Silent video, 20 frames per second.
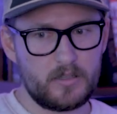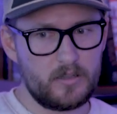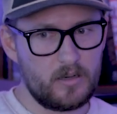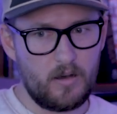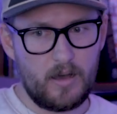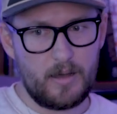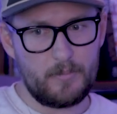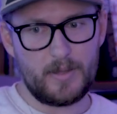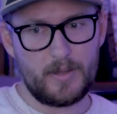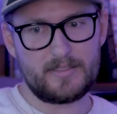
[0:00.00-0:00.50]
You
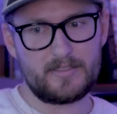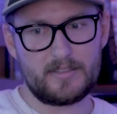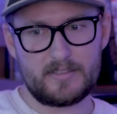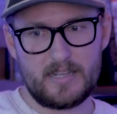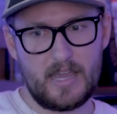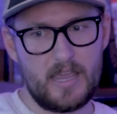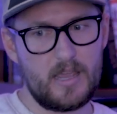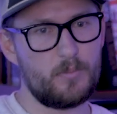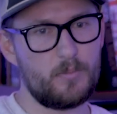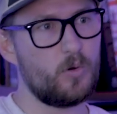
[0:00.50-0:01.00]
know, I'm at the
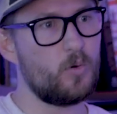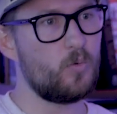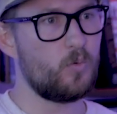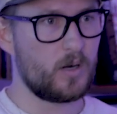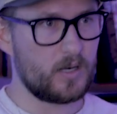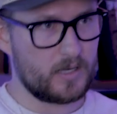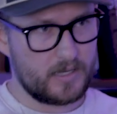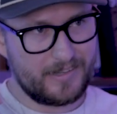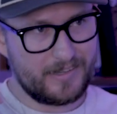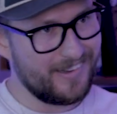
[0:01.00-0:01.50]
table
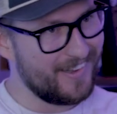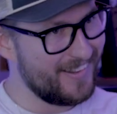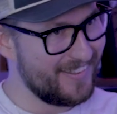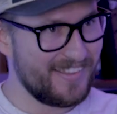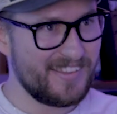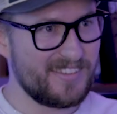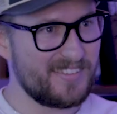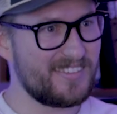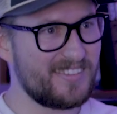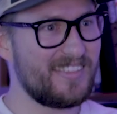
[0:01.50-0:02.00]
working on
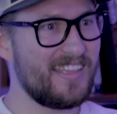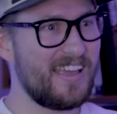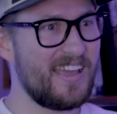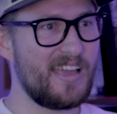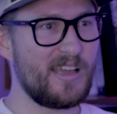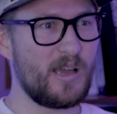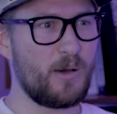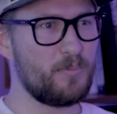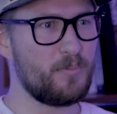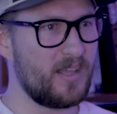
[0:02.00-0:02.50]
this
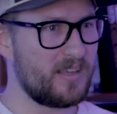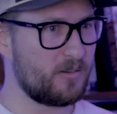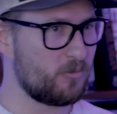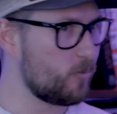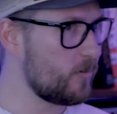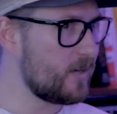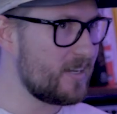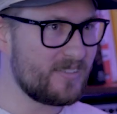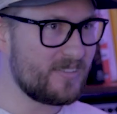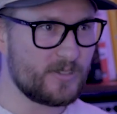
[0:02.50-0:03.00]
thing. I'm like
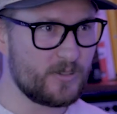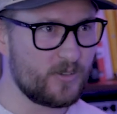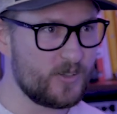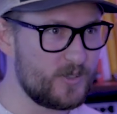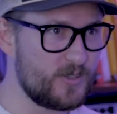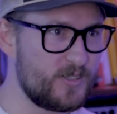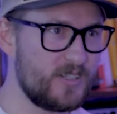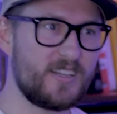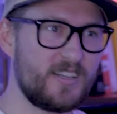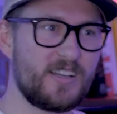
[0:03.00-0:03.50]

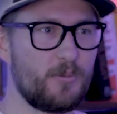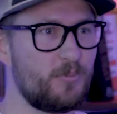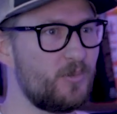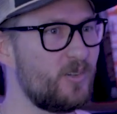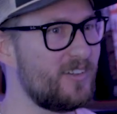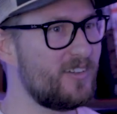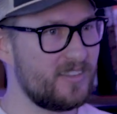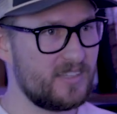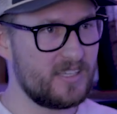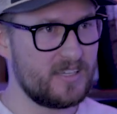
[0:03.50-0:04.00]
researching. I'm
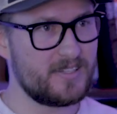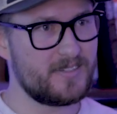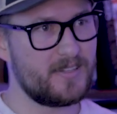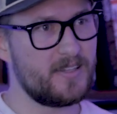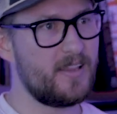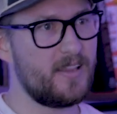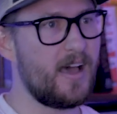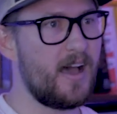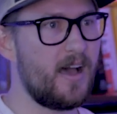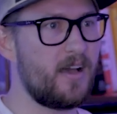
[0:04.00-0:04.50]
doing this
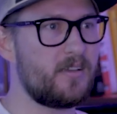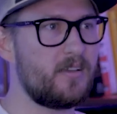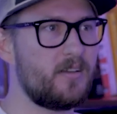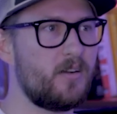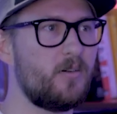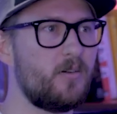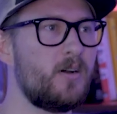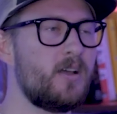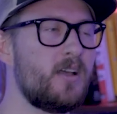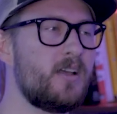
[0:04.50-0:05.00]
and that. You
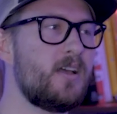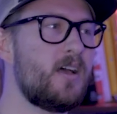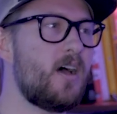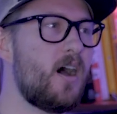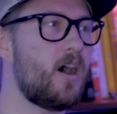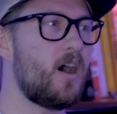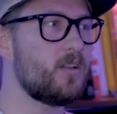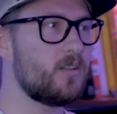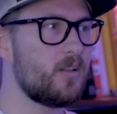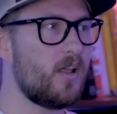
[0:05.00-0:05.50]
know,
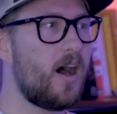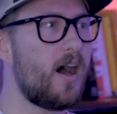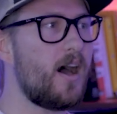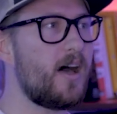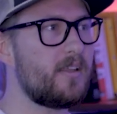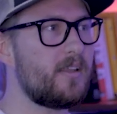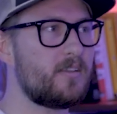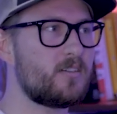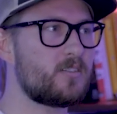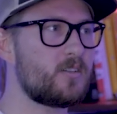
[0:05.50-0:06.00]

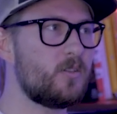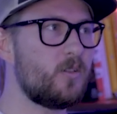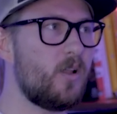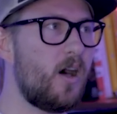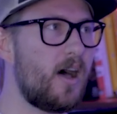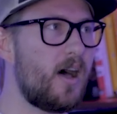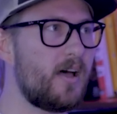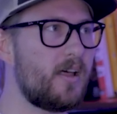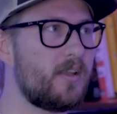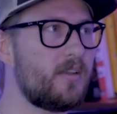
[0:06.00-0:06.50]
there's a
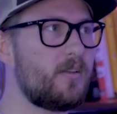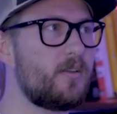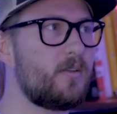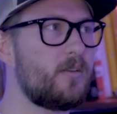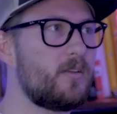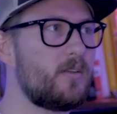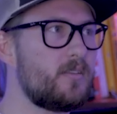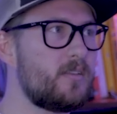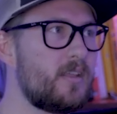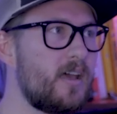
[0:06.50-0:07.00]
lot
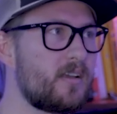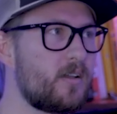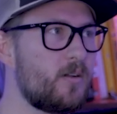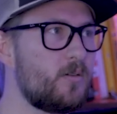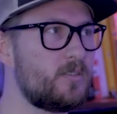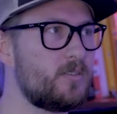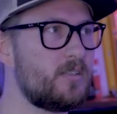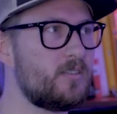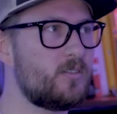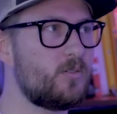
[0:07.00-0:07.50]
that
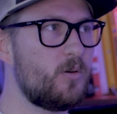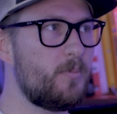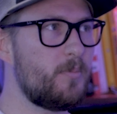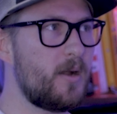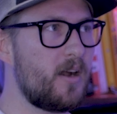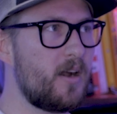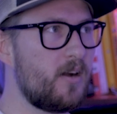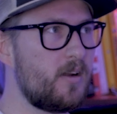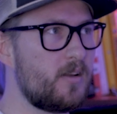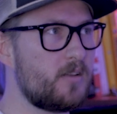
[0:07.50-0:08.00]
goes into a
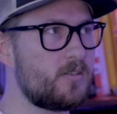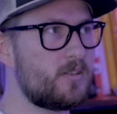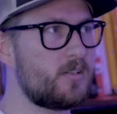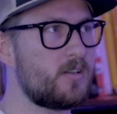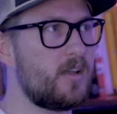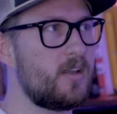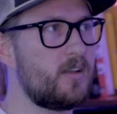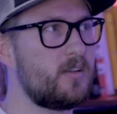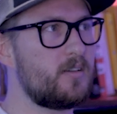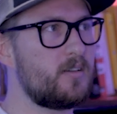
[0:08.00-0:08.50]
marriage
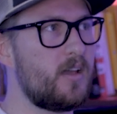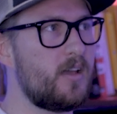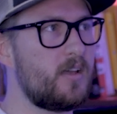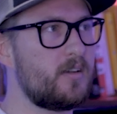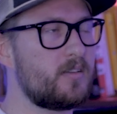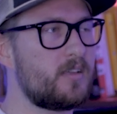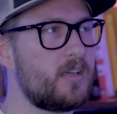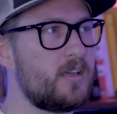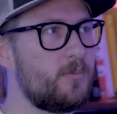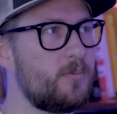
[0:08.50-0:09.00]

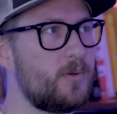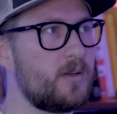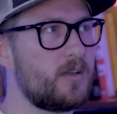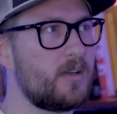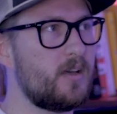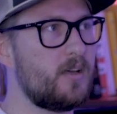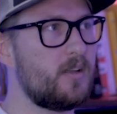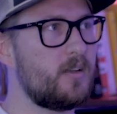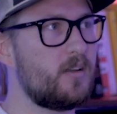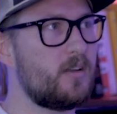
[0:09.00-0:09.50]
and keeping
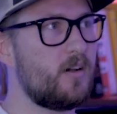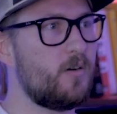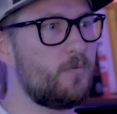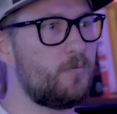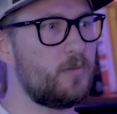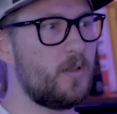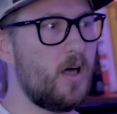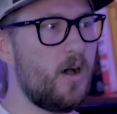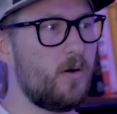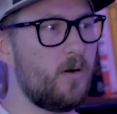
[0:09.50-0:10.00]
it
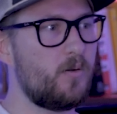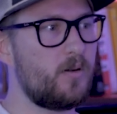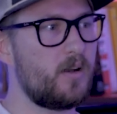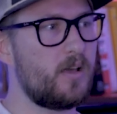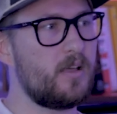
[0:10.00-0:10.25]
afloat.